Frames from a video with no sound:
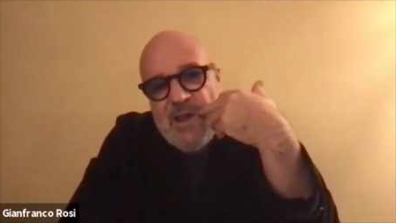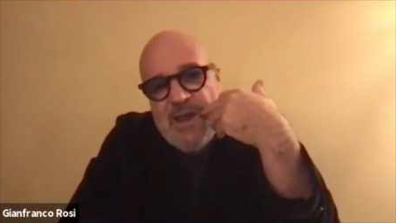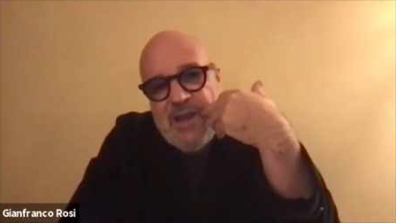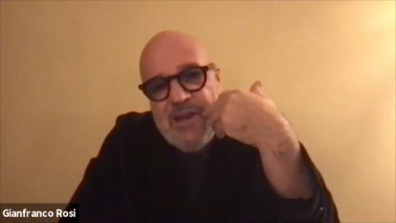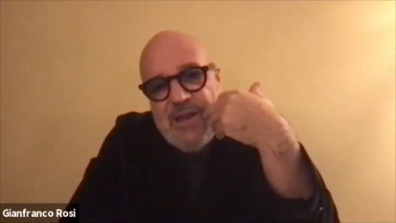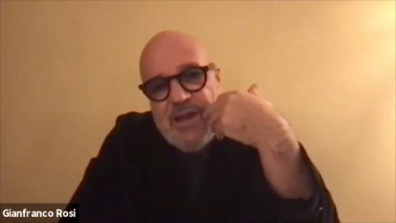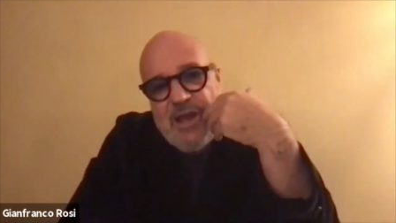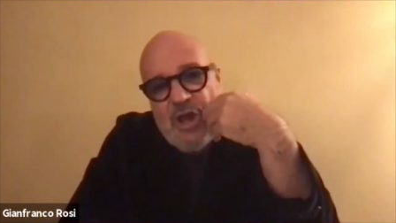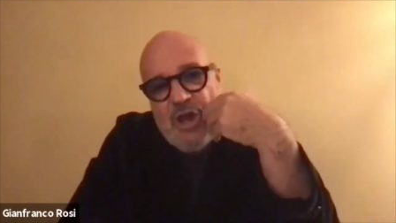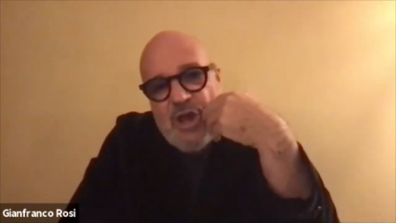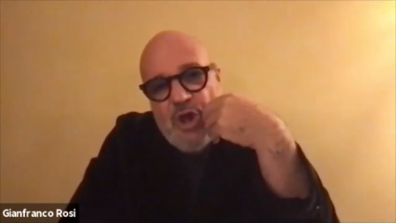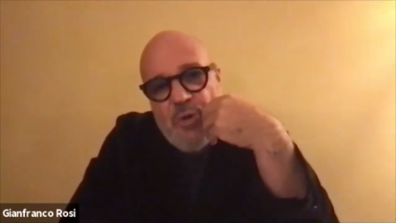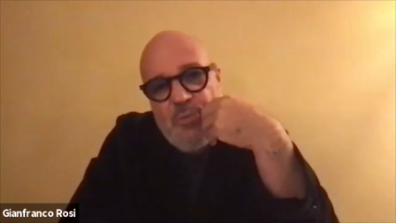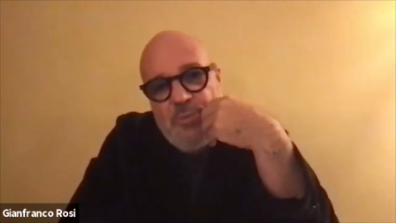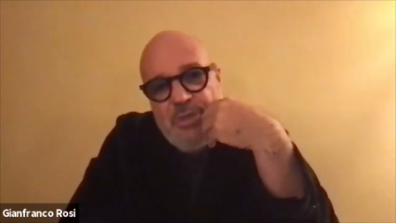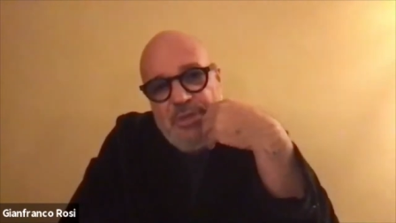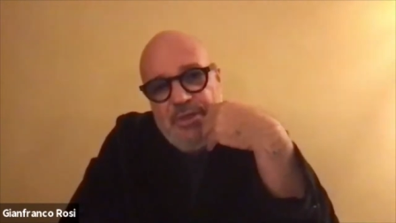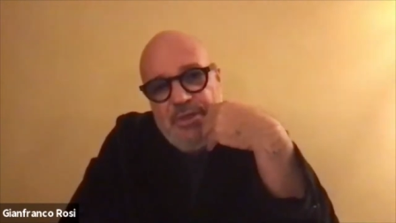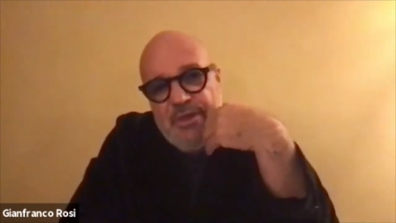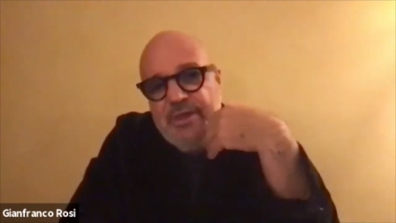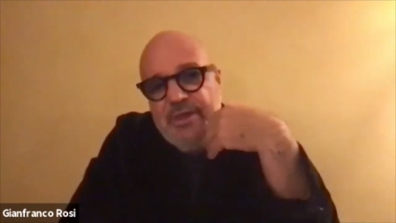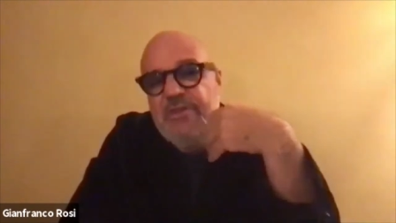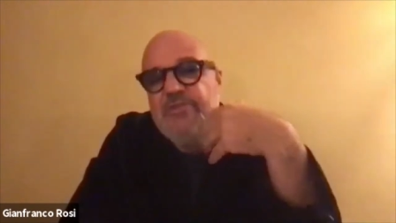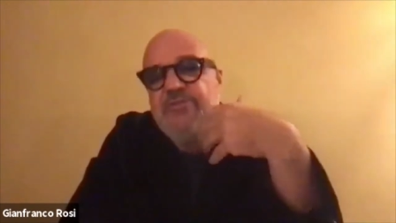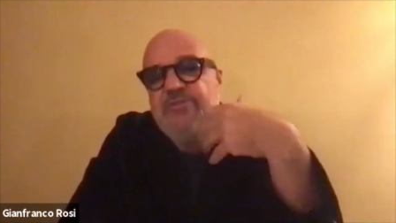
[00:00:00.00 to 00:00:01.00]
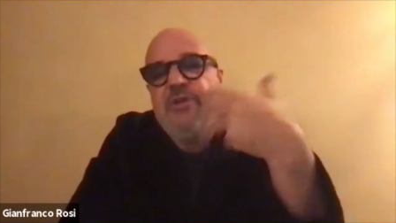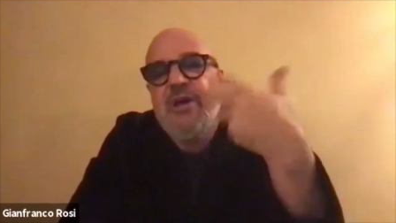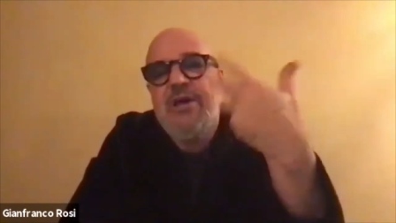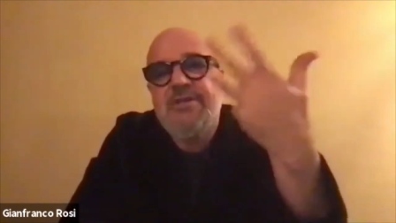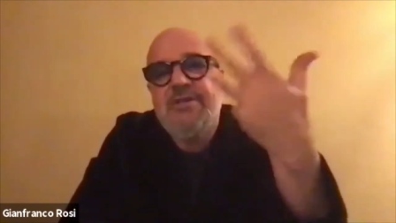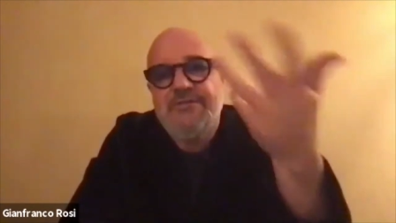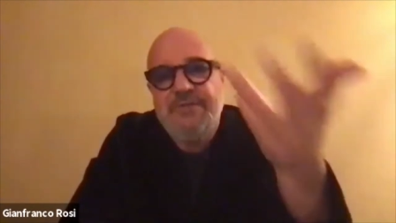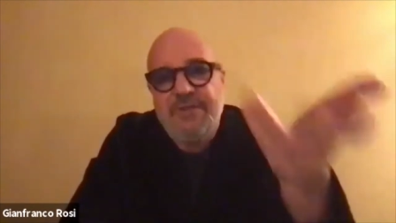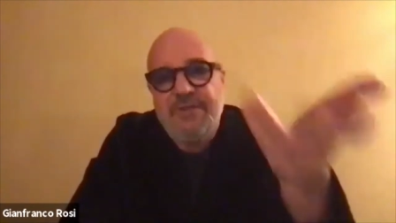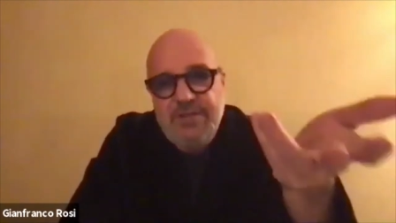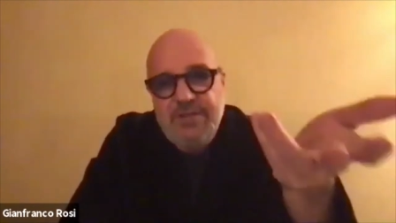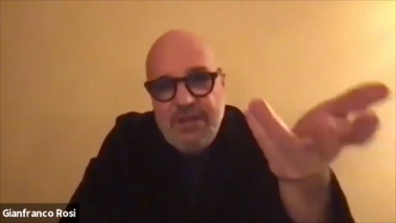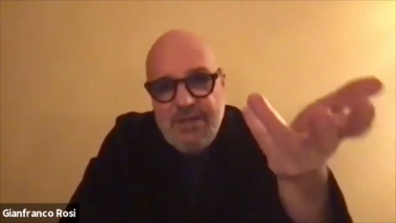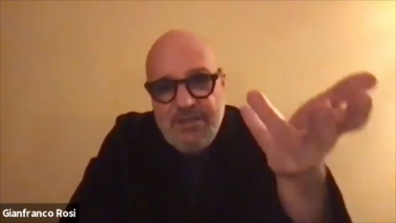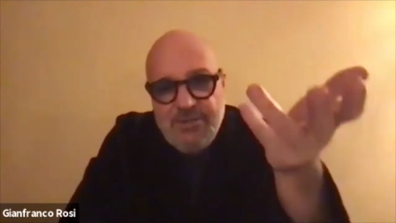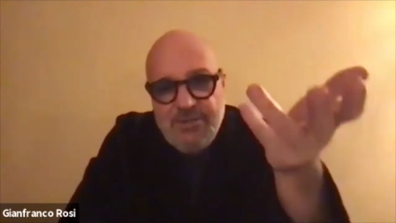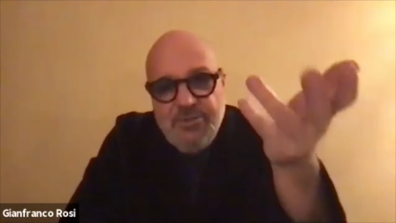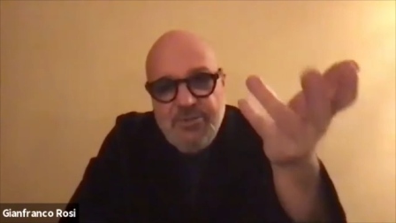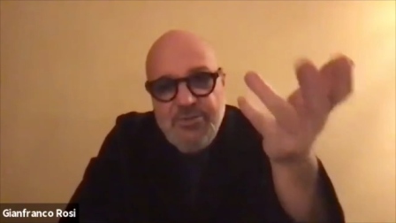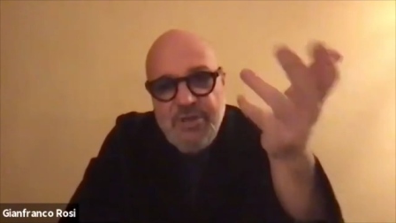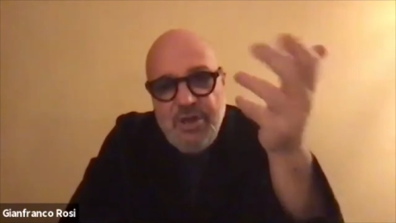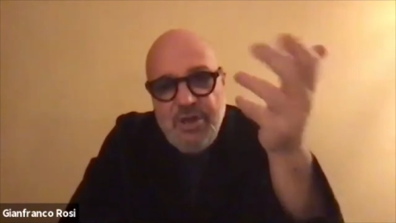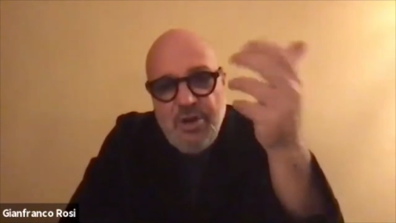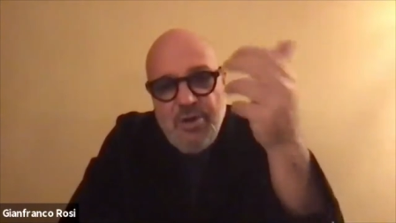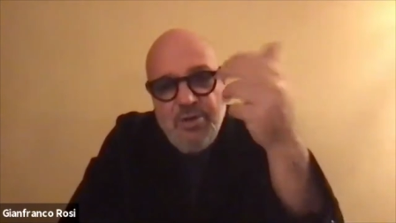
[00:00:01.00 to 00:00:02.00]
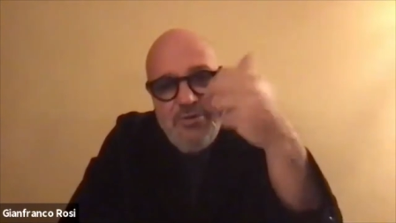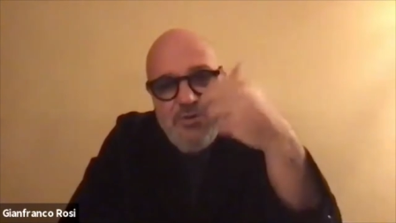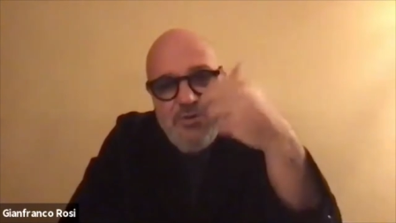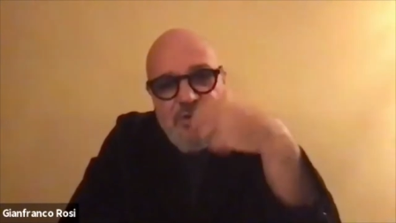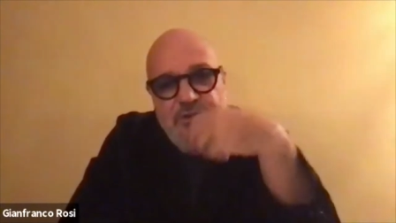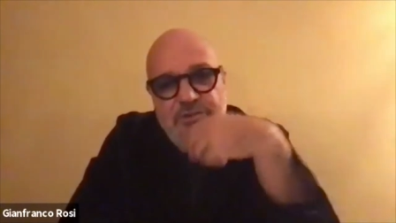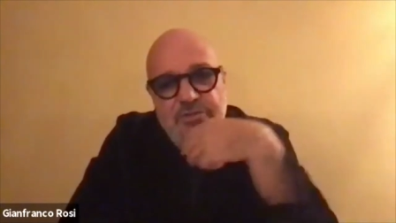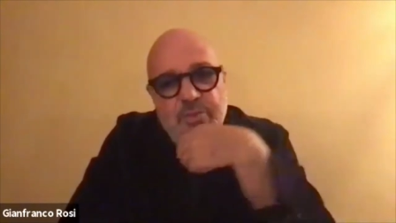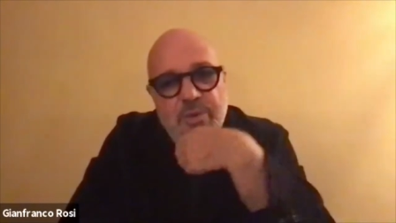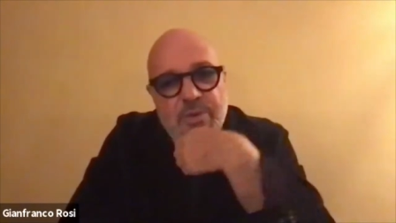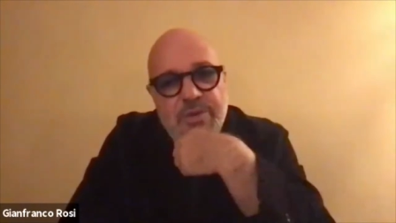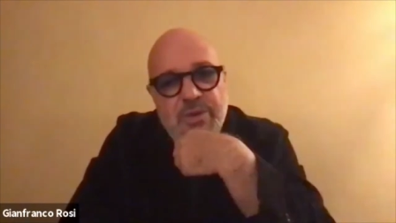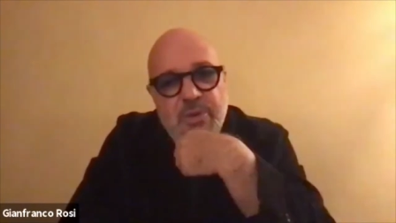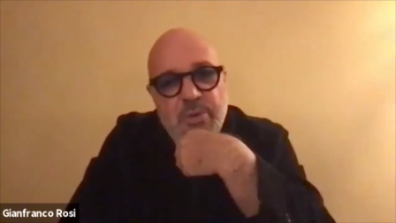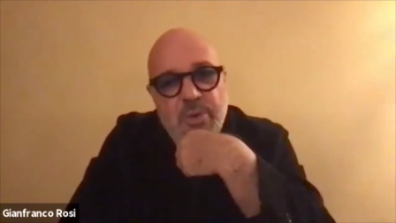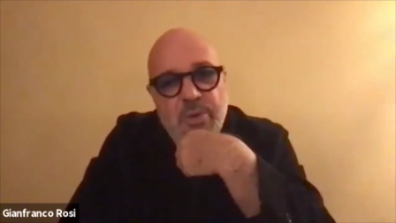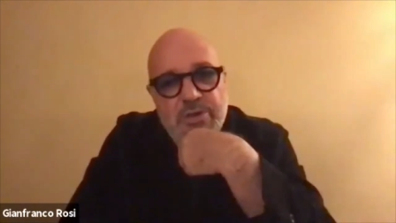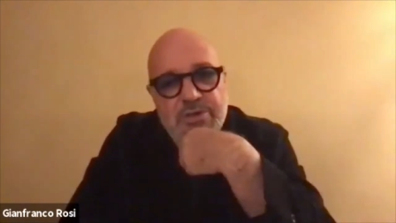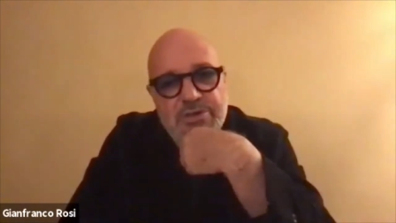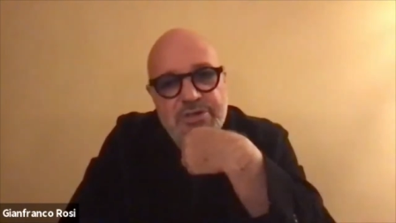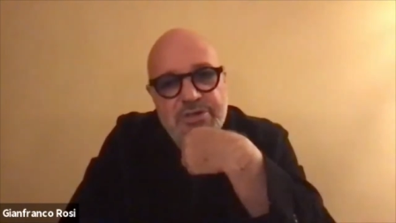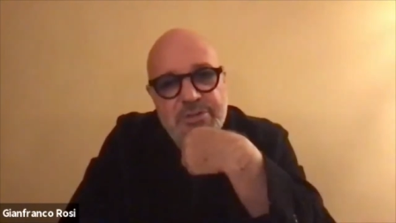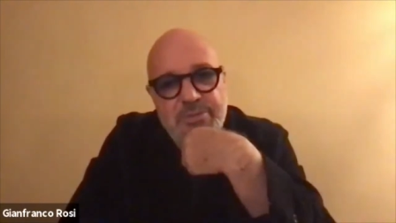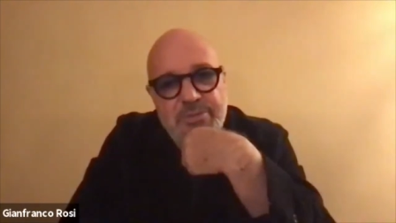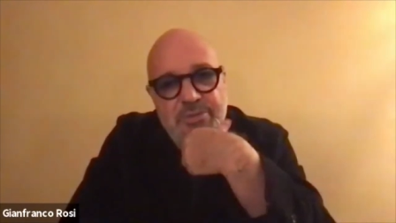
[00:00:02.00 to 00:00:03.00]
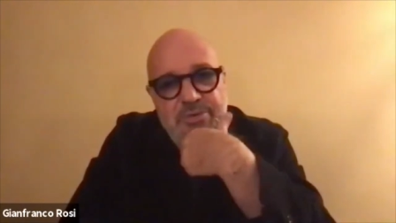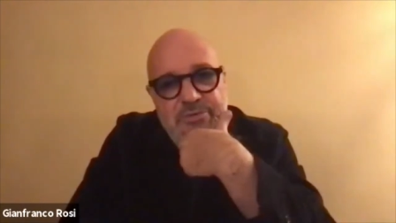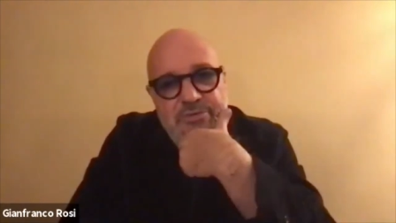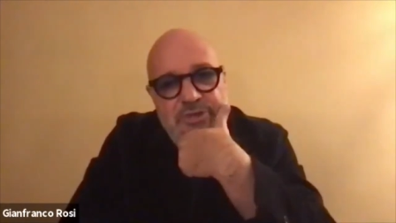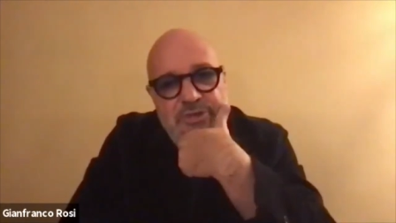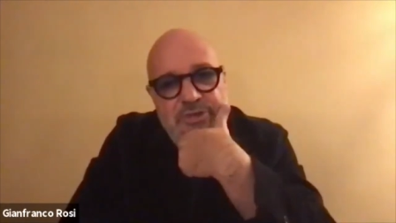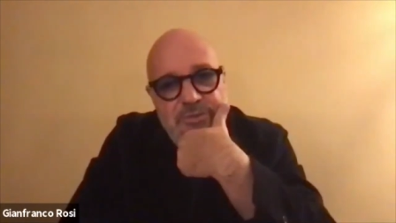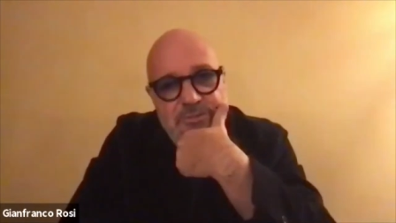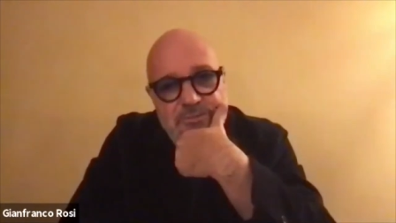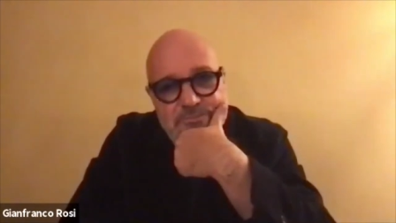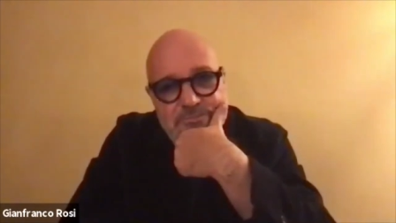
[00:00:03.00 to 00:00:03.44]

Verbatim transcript: And I hope that I can transfer that to the audience when they watch the movie.